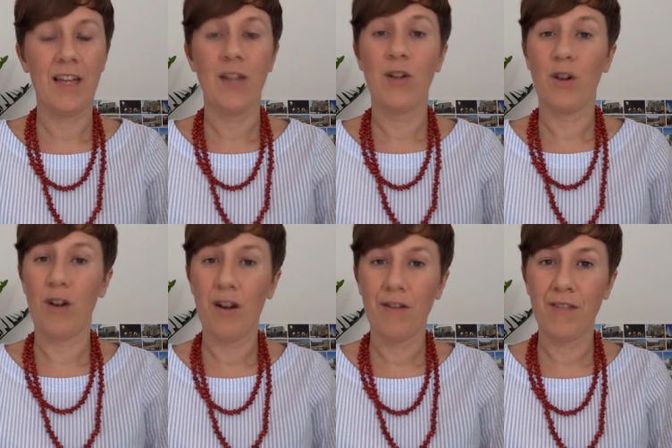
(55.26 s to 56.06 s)
Your
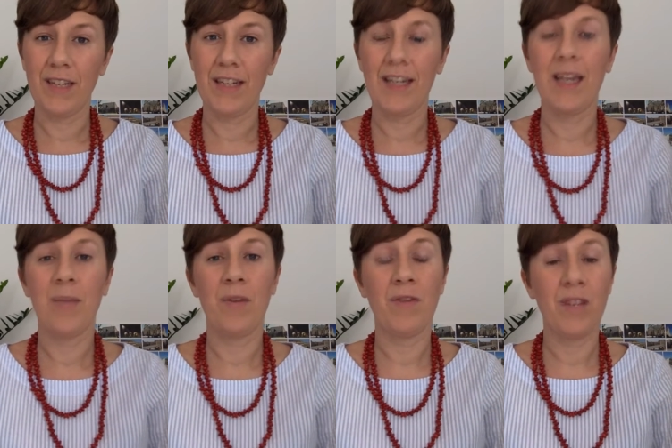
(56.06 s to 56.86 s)
coffee
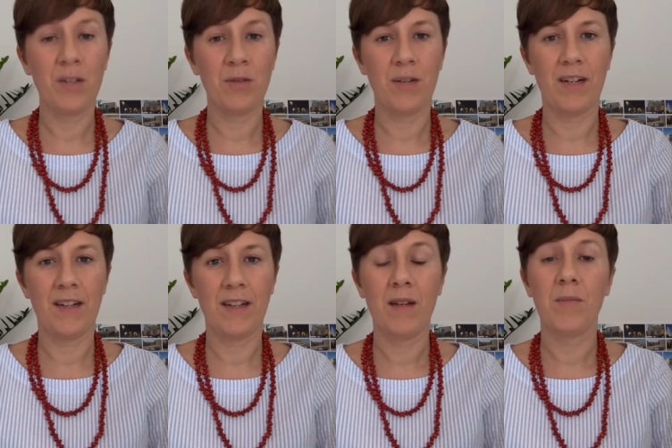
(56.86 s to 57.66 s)
can be virtual,
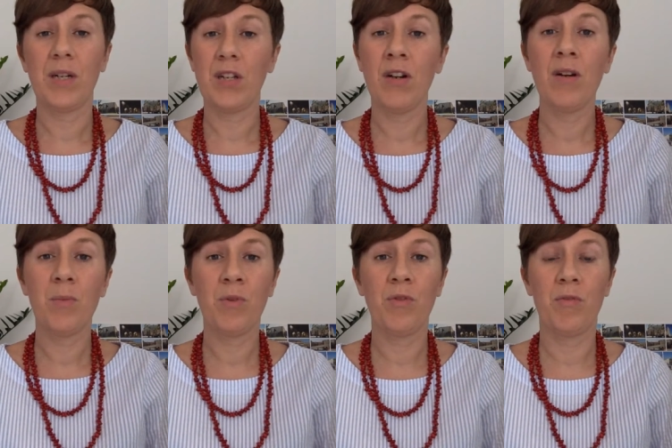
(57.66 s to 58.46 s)
but your
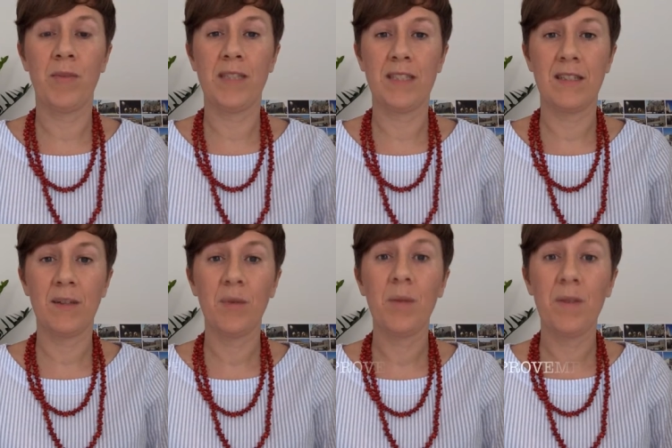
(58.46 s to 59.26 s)
improvements
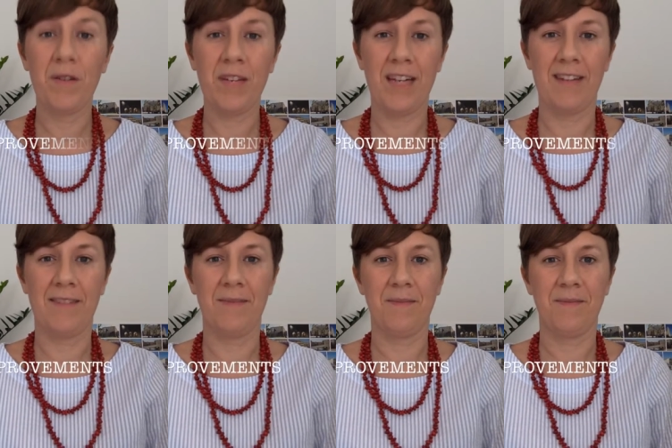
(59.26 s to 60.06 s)
will be real.
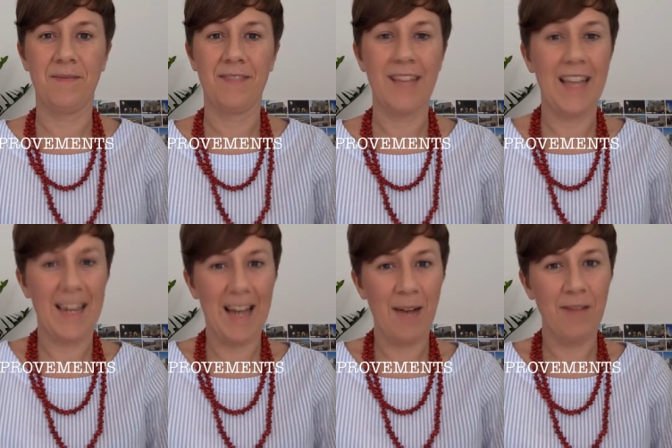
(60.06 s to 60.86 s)
And
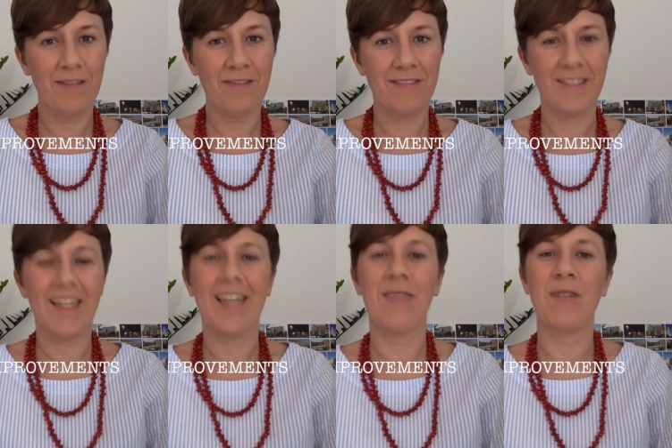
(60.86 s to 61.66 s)
now,
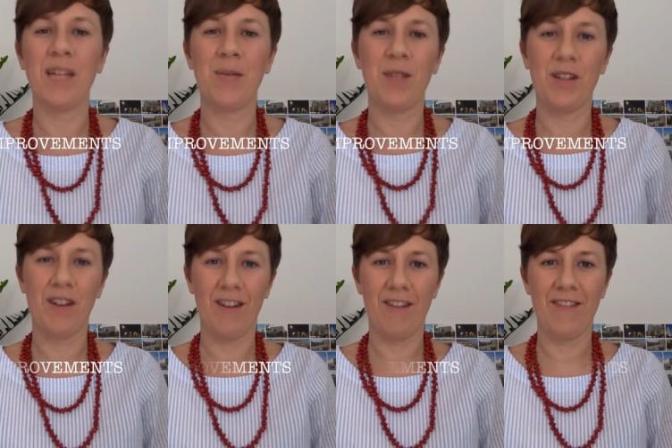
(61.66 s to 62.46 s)
get ready with your
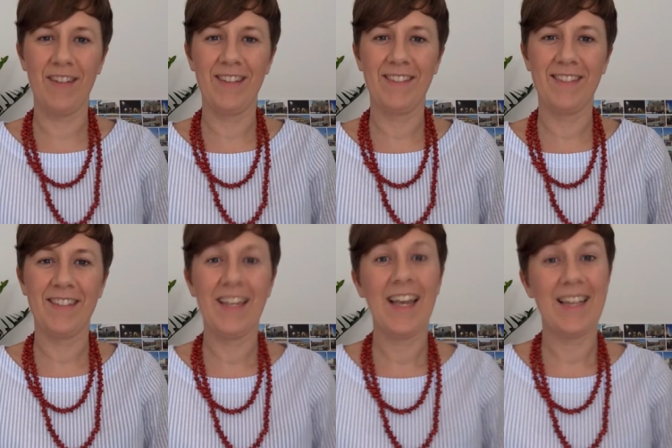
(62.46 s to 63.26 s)
coffee
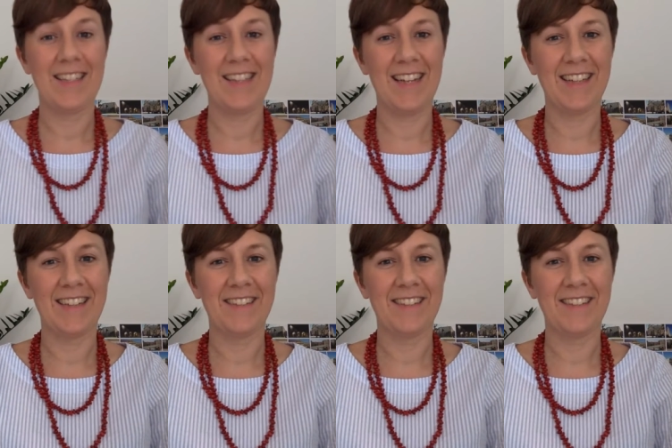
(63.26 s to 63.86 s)
and start.